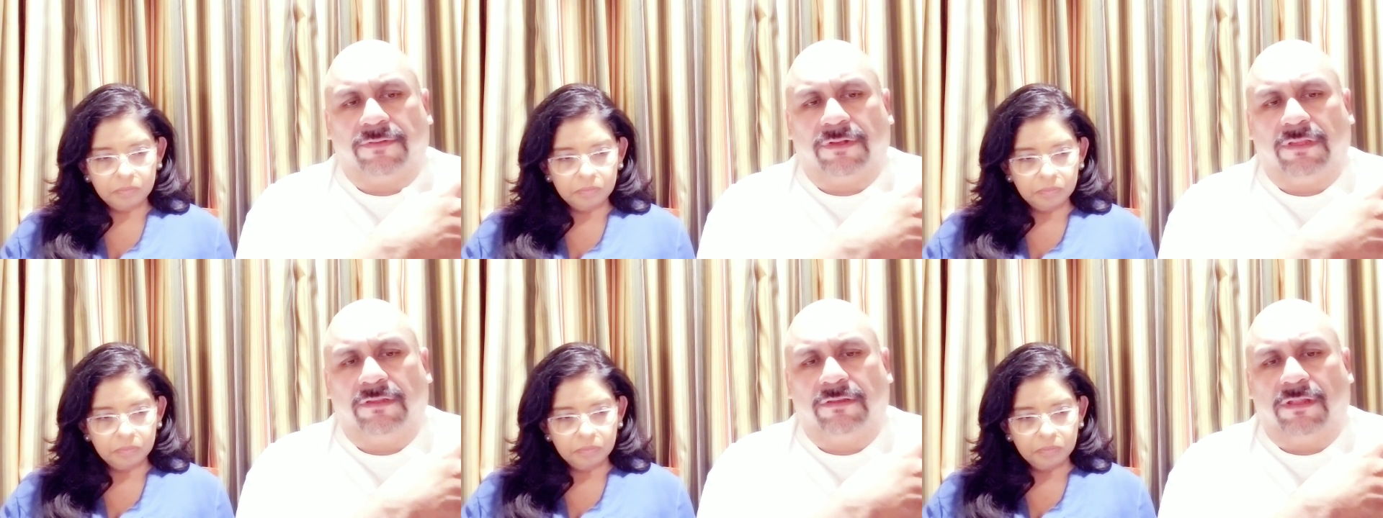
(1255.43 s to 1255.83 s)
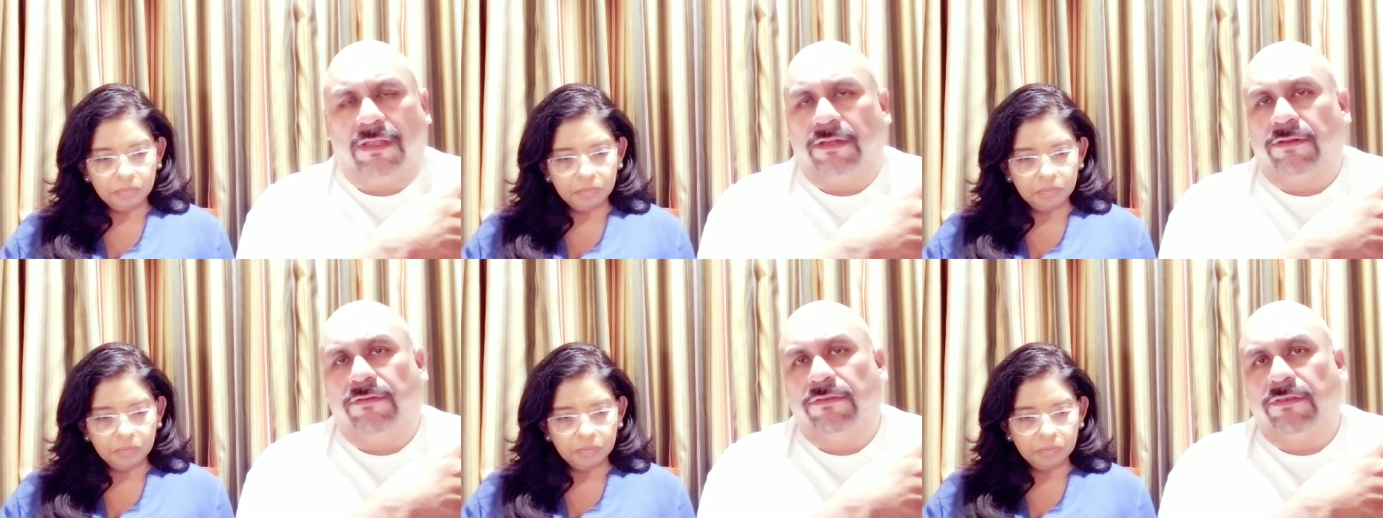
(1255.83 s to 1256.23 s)
Speaker 1: And He's
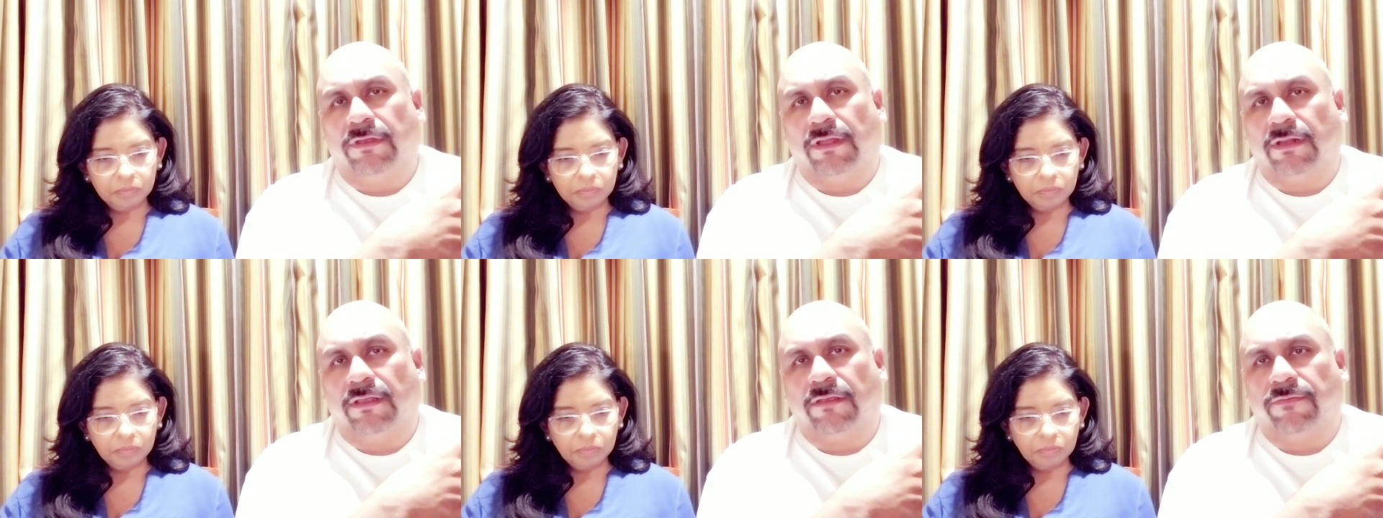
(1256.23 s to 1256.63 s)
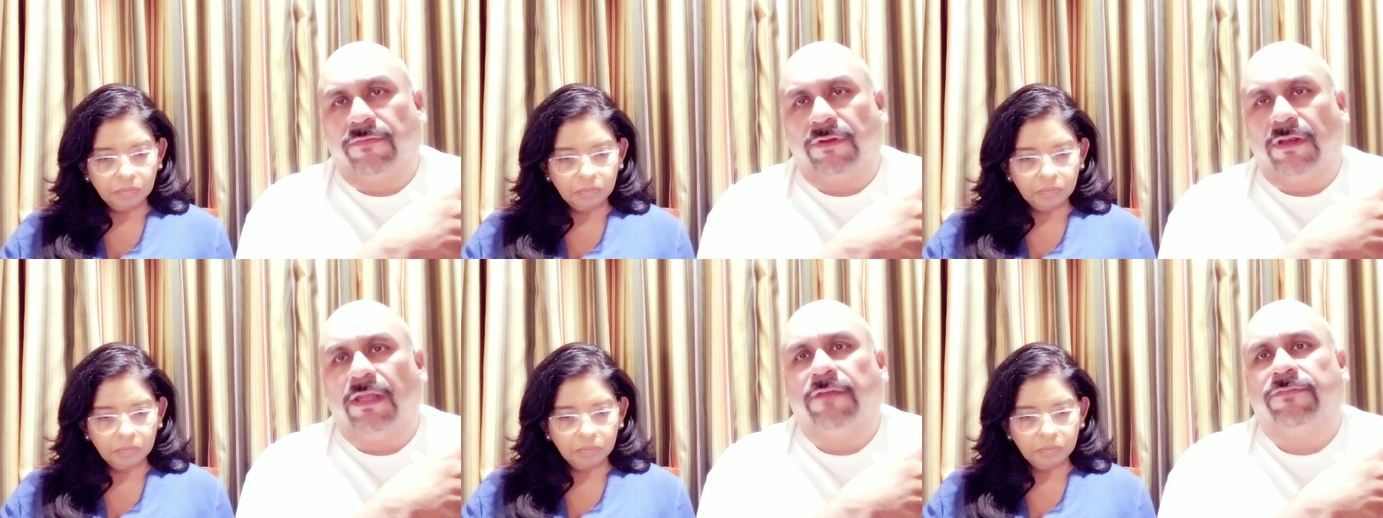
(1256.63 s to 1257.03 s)
like, no, you got to give
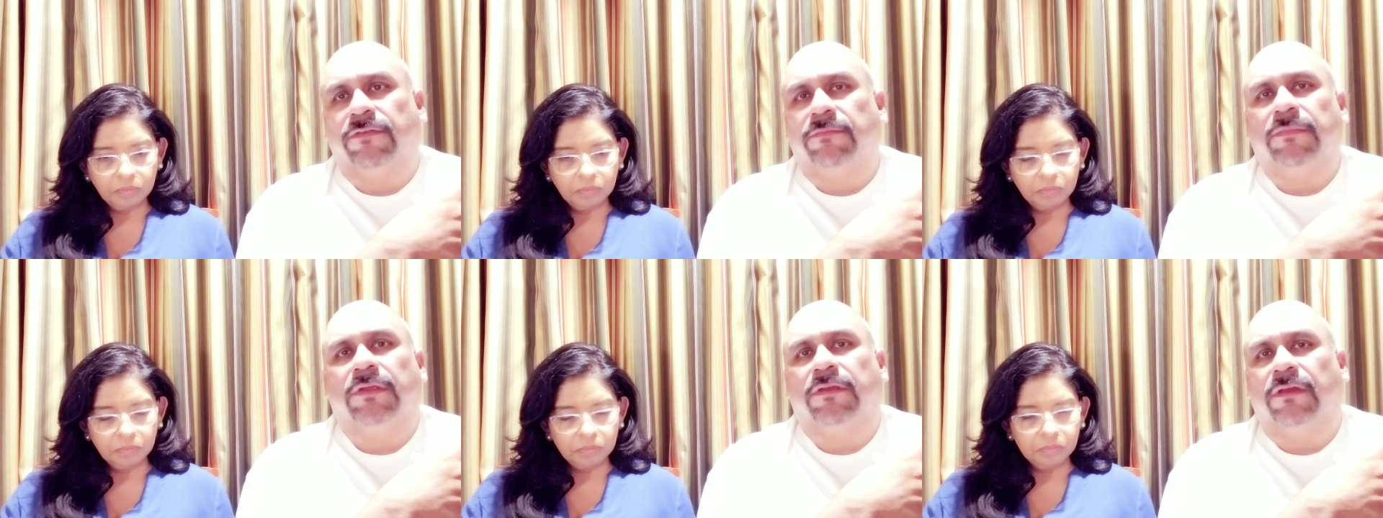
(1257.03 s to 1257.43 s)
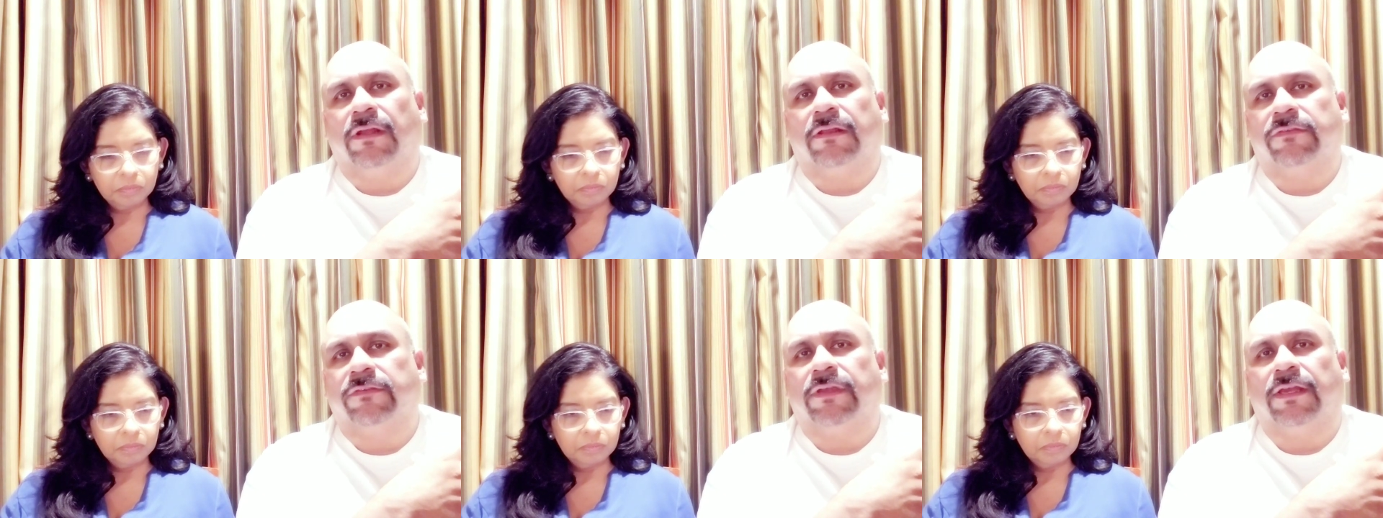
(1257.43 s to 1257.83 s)
your life to me. You got
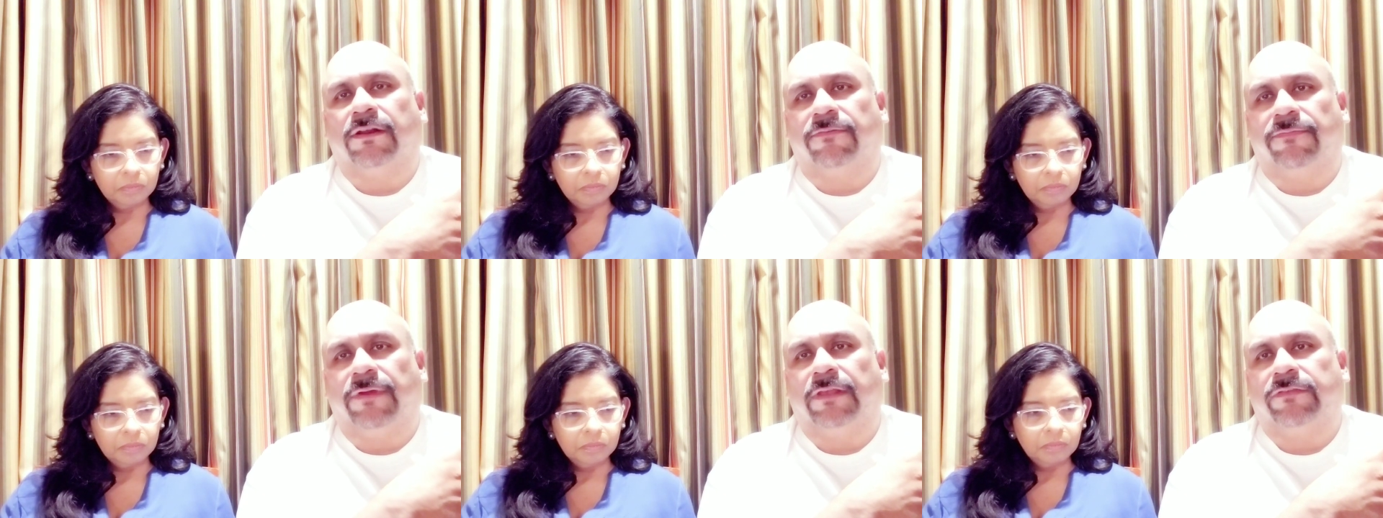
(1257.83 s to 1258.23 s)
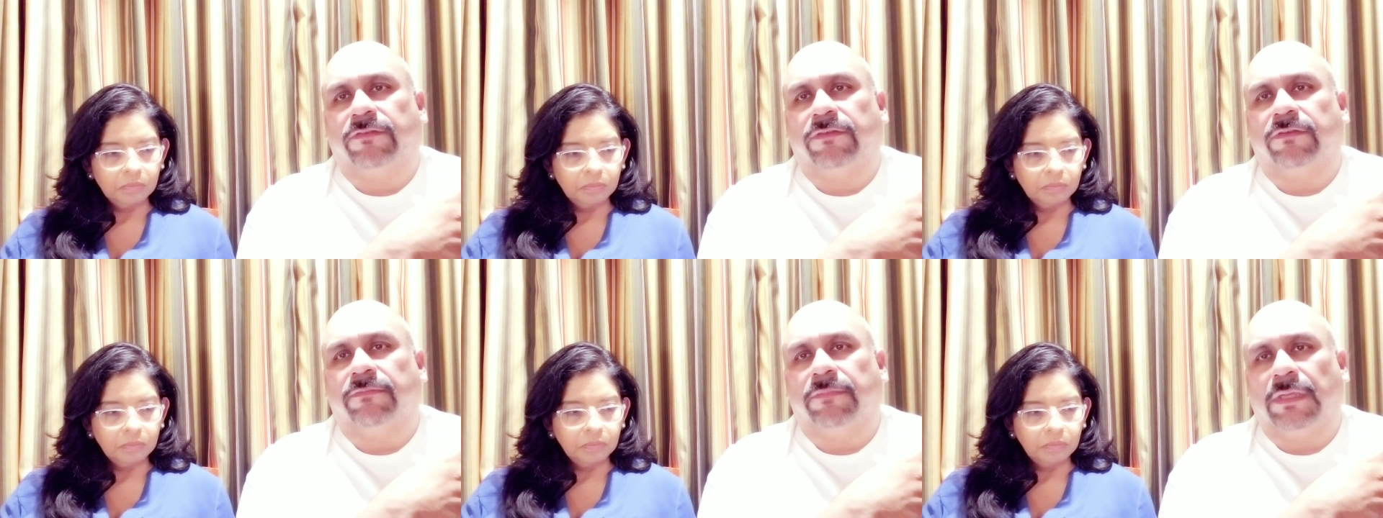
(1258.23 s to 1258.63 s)
to sacrifice
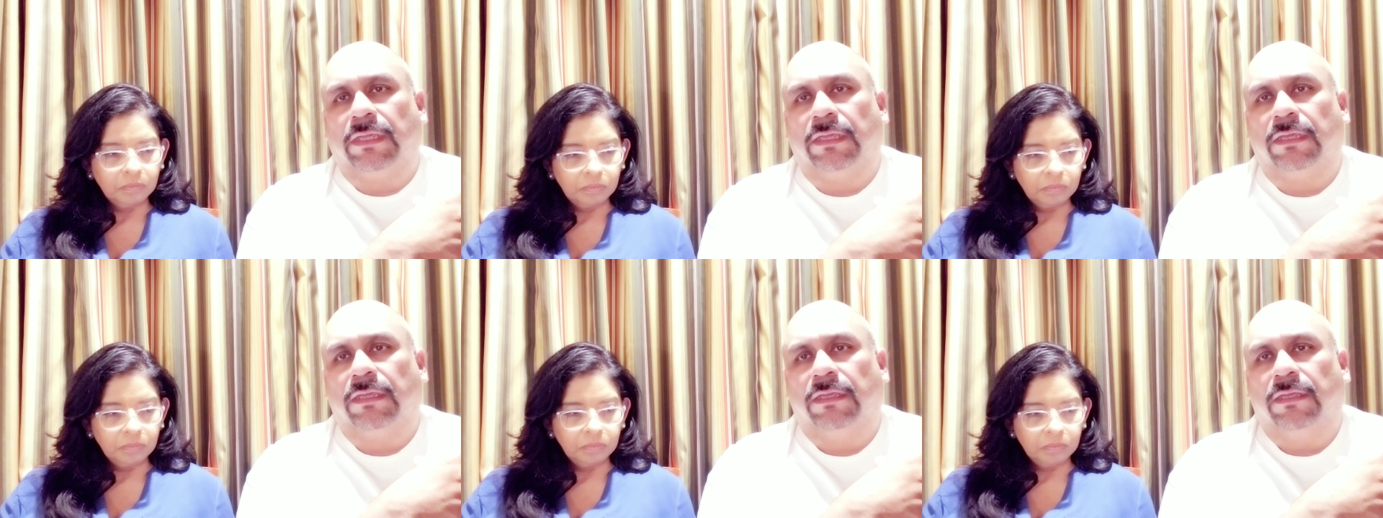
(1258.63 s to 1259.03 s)
it to me.